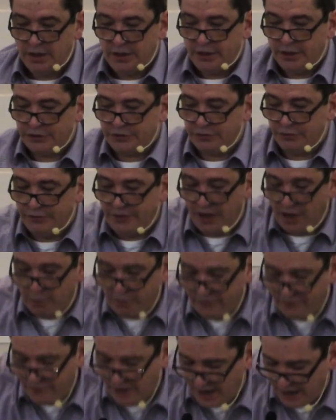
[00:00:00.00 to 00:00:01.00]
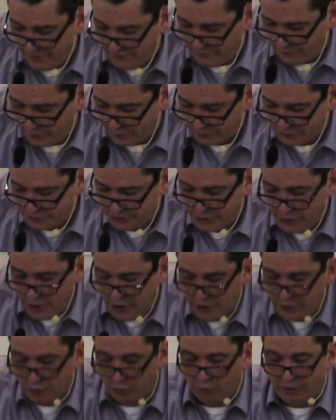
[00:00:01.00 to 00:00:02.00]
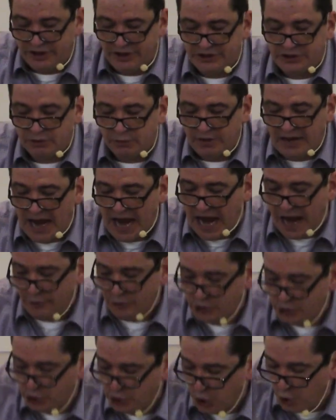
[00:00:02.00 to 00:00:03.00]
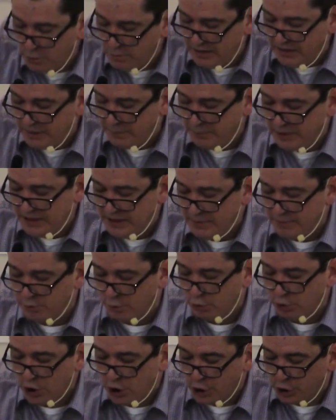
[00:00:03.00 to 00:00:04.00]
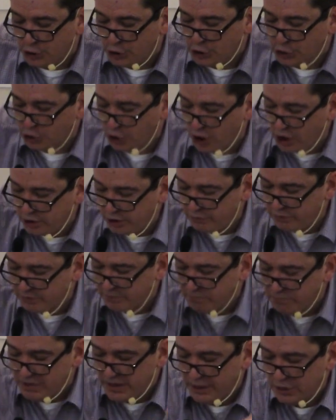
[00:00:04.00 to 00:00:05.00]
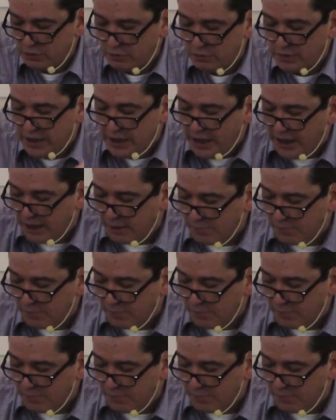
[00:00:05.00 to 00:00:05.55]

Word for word: And so there we find, folks, the reason we have so many people struggling with mental and